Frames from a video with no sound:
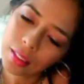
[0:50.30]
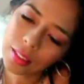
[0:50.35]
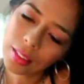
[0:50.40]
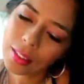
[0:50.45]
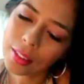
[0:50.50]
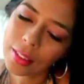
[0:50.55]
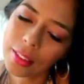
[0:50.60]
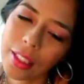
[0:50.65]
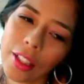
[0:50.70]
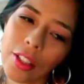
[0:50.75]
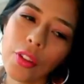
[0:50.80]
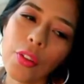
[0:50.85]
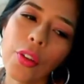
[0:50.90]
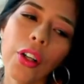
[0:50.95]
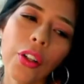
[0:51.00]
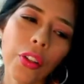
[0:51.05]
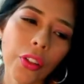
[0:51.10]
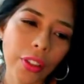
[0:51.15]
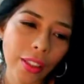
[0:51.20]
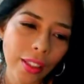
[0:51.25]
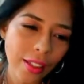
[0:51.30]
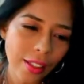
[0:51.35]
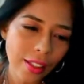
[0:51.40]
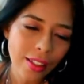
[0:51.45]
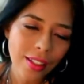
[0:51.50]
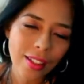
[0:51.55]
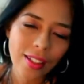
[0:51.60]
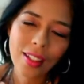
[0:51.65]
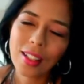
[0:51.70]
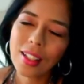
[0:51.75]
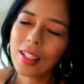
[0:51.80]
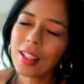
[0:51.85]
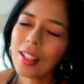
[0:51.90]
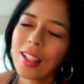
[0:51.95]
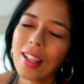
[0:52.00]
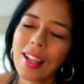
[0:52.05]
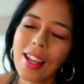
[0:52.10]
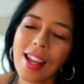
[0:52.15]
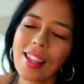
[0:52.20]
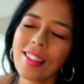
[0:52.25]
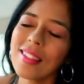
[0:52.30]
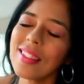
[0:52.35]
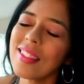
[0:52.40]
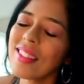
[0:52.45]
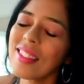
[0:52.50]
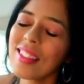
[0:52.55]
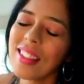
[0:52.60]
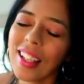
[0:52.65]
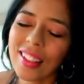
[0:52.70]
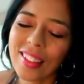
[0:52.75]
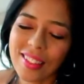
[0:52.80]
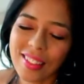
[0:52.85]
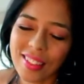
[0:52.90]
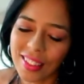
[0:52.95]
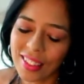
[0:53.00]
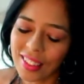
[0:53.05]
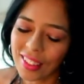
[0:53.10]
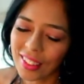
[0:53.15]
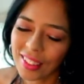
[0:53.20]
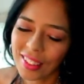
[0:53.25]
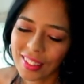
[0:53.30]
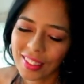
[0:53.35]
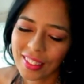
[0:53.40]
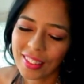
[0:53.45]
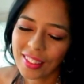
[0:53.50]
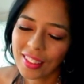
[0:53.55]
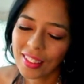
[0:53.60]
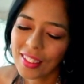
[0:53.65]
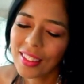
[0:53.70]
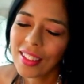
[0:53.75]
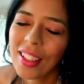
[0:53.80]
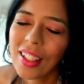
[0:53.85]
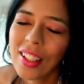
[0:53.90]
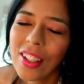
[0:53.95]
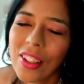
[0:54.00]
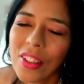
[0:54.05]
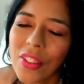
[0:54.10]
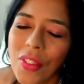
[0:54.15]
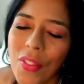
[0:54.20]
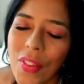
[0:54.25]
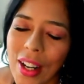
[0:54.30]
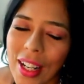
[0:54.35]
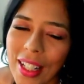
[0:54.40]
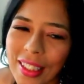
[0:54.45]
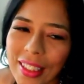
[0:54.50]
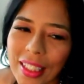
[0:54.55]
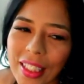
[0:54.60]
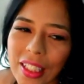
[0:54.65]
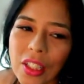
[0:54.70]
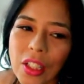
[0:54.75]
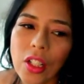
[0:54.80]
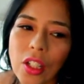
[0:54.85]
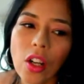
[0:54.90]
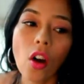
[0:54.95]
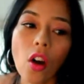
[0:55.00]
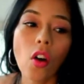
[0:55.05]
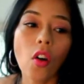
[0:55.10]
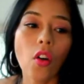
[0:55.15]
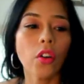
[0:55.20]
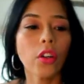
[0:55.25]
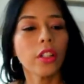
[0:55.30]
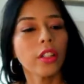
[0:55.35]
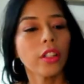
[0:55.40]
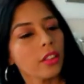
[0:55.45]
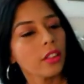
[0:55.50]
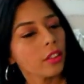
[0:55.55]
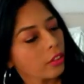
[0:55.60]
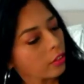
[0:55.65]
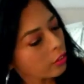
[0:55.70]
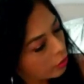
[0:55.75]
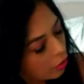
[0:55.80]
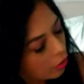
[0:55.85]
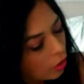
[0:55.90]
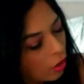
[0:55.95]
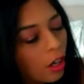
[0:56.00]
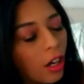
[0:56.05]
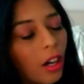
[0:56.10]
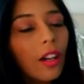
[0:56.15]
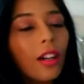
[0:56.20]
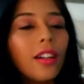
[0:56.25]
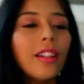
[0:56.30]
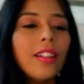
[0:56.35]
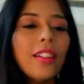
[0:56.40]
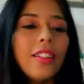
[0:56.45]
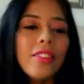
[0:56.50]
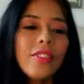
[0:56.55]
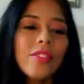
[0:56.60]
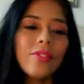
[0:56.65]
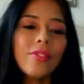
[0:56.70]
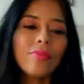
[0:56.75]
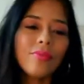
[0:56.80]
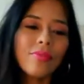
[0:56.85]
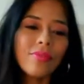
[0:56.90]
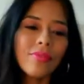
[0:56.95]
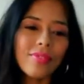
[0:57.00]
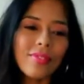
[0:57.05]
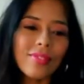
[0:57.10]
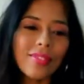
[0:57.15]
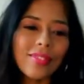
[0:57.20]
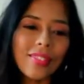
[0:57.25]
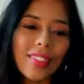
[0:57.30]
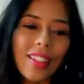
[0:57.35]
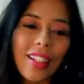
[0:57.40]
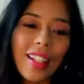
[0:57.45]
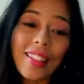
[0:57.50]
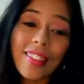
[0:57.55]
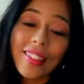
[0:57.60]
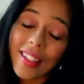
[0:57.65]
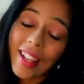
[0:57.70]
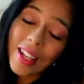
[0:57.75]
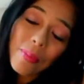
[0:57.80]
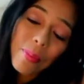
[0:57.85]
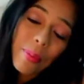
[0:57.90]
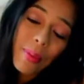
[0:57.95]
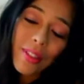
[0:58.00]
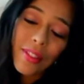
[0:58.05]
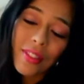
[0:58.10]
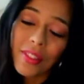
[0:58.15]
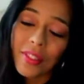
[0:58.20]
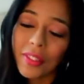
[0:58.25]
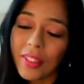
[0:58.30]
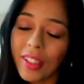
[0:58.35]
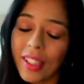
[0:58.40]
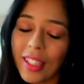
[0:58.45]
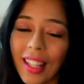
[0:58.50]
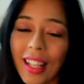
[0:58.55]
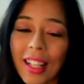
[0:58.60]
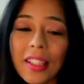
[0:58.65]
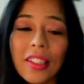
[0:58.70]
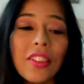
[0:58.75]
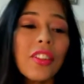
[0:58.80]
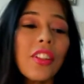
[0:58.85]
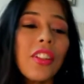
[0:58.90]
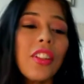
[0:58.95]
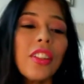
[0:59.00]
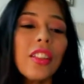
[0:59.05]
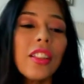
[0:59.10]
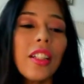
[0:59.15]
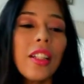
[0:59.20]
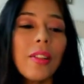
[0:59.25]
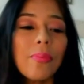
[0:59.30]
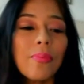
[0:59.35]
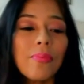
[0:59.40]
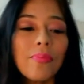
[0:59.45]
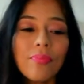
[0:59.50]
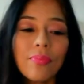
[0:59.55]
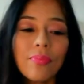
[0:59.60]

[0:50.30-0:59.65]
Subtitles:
than grown and sexy Randy Orton. Or, as I personally like to call him,